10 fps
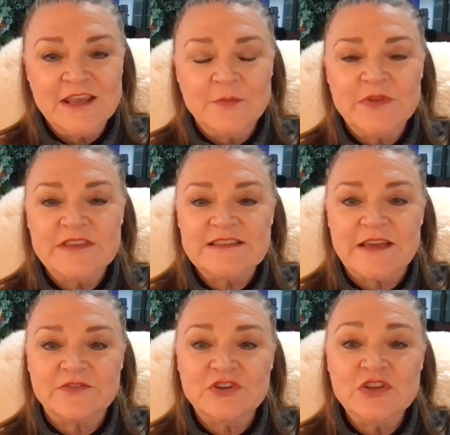but this
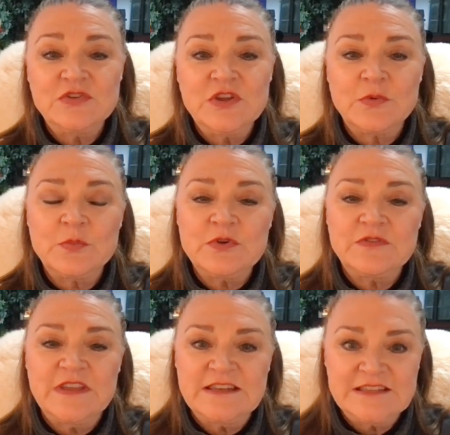afternoon it will move
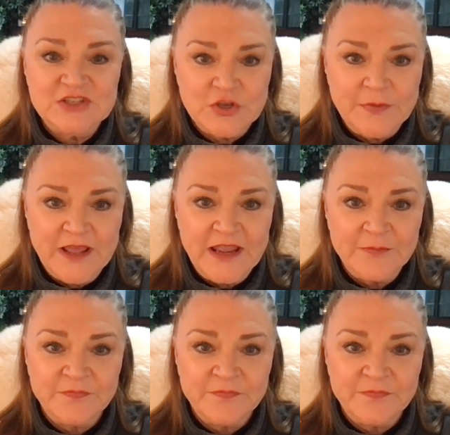into Gemini.